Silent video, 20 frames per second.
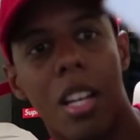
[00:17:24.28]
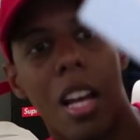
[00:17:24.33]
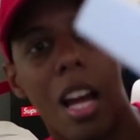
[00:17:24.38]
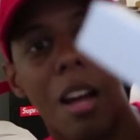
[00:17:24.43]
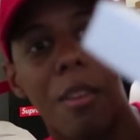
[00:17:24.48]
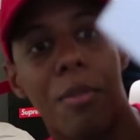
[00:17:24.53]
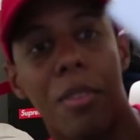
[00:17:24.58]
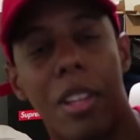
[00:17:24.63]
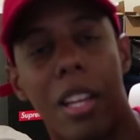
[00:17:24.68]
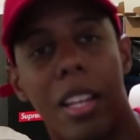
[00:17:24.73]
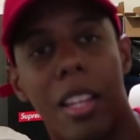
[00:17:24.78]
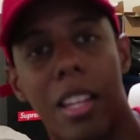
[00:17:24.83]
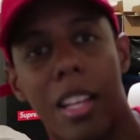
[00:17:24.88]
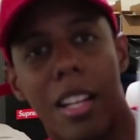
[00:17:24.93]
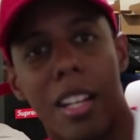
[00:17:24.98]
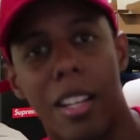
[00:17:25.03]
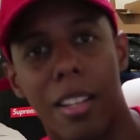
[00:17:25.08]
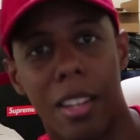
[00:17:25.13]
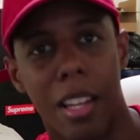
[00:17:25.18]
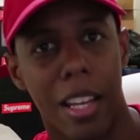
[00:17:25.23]
I don't feel like
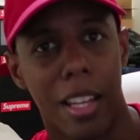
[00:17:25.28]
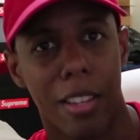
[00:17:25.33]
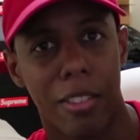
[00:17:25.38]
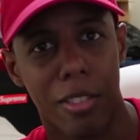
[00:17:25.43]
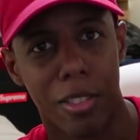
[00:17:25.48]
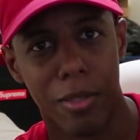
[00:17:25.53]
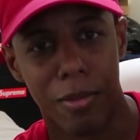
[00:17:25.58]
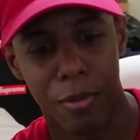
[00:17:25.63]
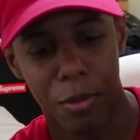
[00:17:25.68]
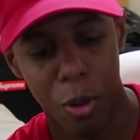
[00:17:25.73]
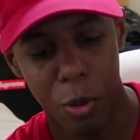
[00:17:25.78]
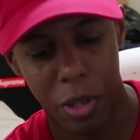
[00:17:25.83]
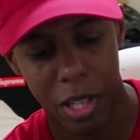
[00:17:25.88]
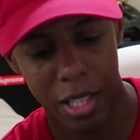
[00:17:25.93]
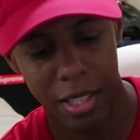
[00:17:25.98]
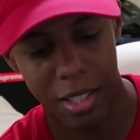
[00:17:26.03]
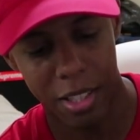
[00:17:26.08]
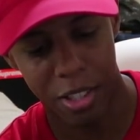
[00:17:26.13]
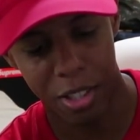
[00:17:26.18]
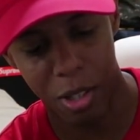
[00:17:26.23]
letting it like
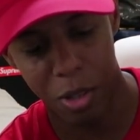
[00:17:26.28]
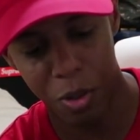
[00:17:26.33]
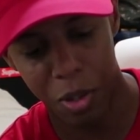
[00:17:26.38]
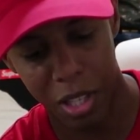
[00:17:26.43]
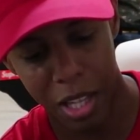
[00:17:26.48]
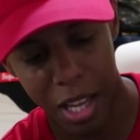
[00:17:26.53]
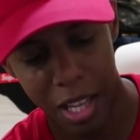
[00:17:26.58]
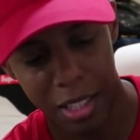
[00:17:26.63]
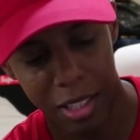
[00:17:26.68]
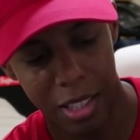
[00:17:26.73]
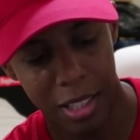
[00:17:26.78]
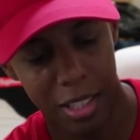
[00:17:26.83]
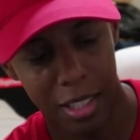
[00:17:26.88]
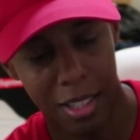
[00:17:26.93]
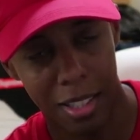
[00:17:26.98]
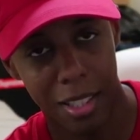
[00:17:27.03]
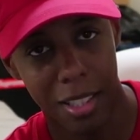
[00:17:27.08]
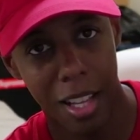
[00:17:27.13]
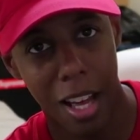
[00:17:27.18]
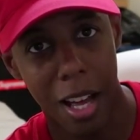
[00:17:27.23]
focus to show you guys
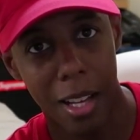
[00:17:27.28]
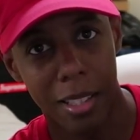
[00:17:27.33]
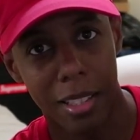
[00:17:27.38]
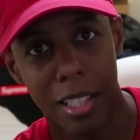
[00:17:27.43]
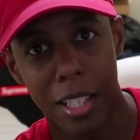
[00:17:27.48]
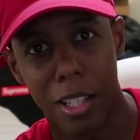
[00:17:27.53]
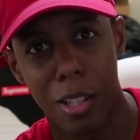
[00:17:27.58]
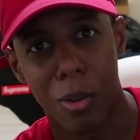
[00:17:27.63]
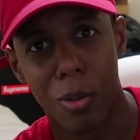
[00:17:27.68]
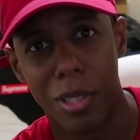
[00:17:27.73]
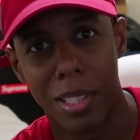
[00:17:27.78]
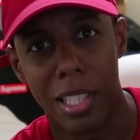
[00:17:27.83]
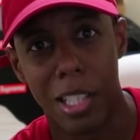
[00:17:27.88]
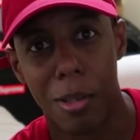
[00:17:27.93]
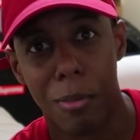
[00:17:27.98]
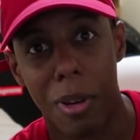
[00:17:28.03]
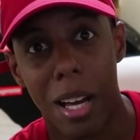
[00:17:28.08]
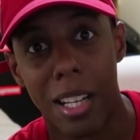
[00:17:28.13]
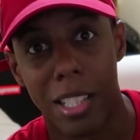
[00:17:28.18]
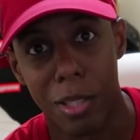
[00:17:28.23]
because honestly, you don't want to
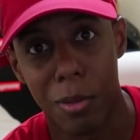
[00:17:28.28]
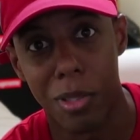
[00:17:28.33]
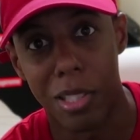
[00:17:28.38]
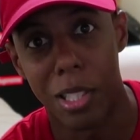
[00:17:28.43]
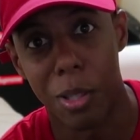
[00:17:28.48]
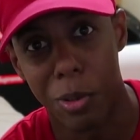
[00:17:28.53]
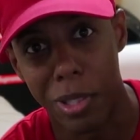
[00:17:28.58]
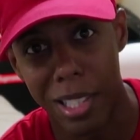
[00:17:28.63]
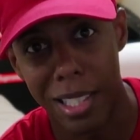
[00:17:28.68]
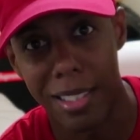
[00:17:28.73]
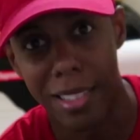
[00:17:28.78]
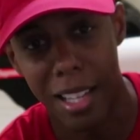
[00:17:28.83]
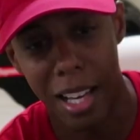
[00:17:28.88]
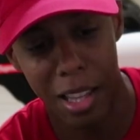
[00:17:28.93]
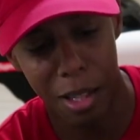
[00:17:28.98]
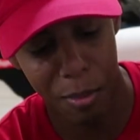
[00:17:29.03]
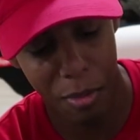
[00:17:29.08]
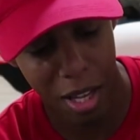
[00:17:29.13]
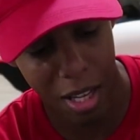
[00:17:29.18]
see the box. You want to see what's inside the